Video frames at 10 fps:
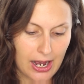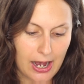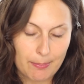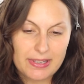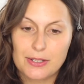
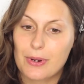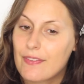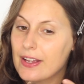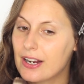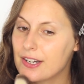um, but still
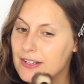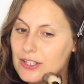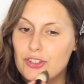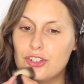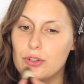have that kind of
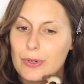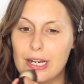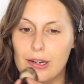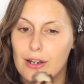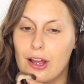nice
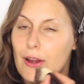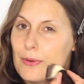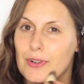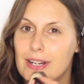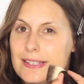dewy
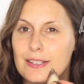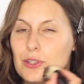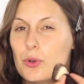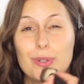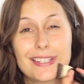glow, nice
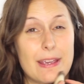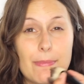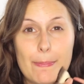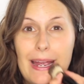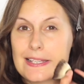your
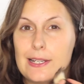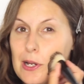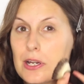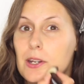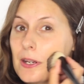skin but better
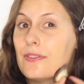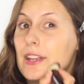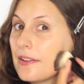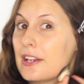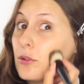look,
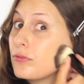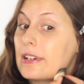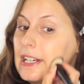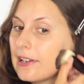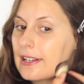then I think you'll
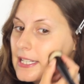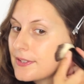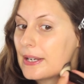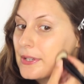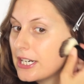really like
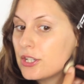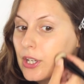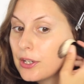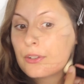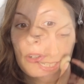this
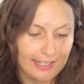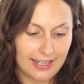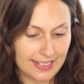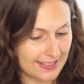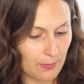foundation. And
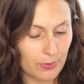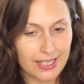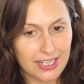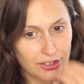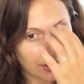like I said
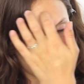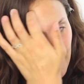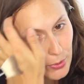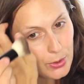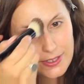with this, you know,
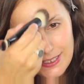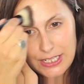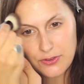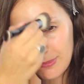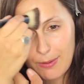the important
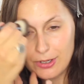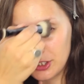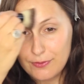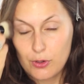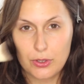thing to remember
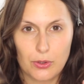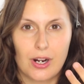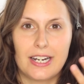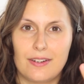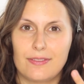is you've got your
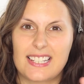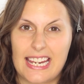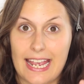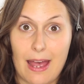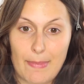kind of
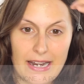skincare